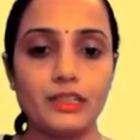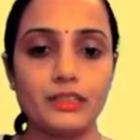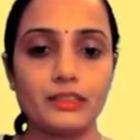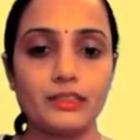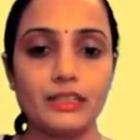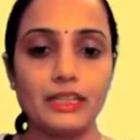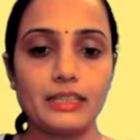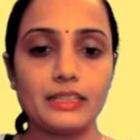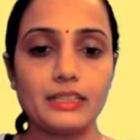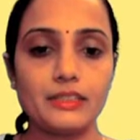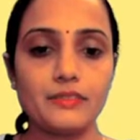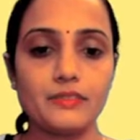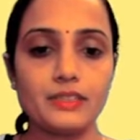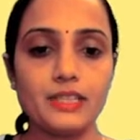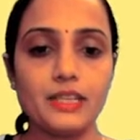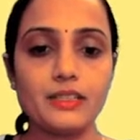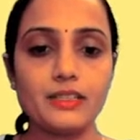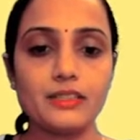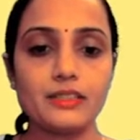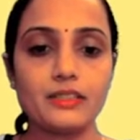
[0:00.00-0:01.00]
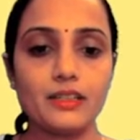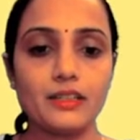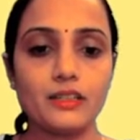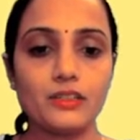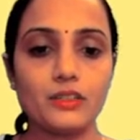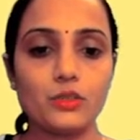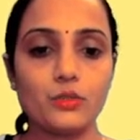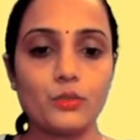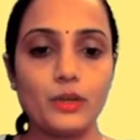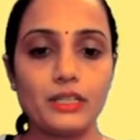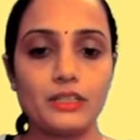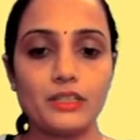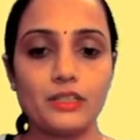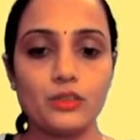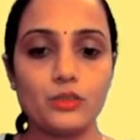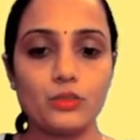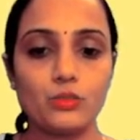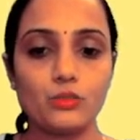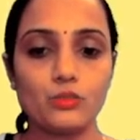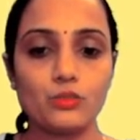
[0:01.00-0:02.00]
That gives us
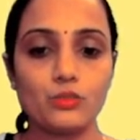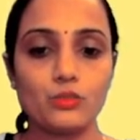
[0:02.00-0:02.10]
22.